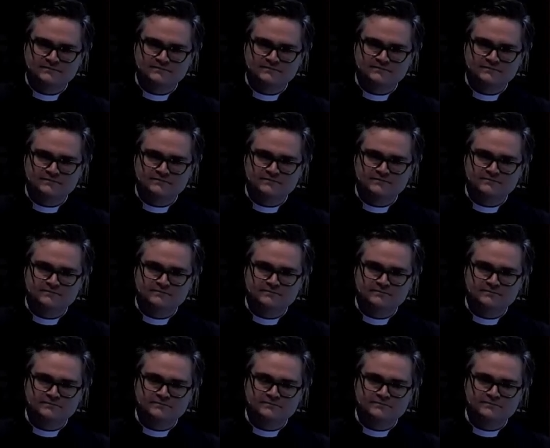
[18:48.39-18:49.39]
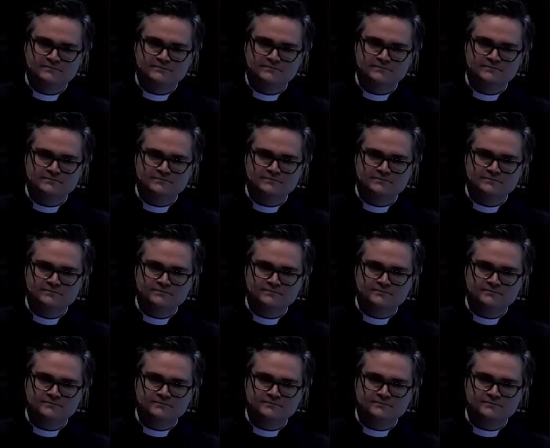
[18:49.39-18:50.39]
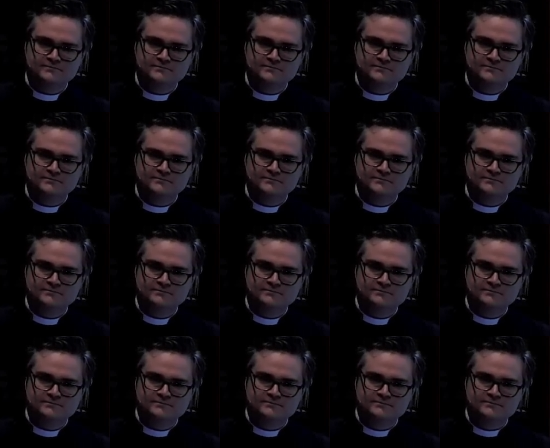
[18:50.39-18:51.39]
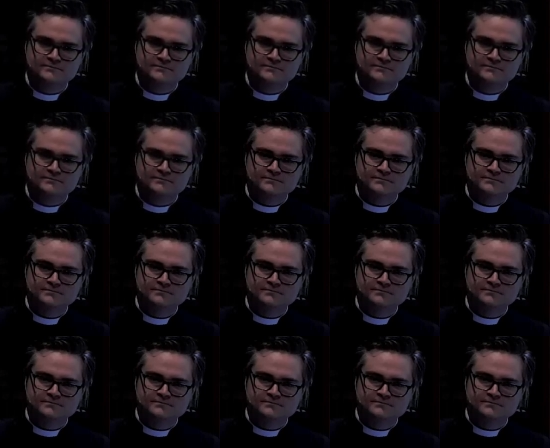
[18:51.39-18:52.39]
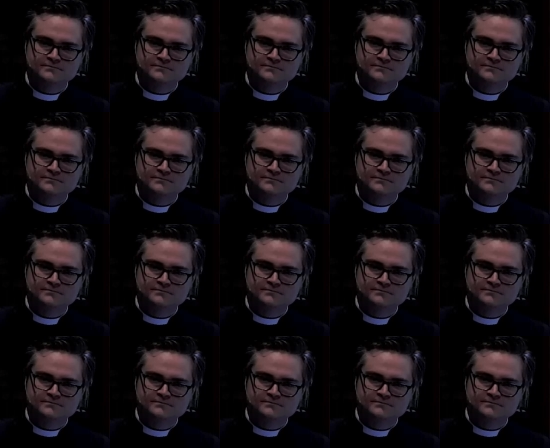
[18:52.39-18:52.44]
(no one is talking)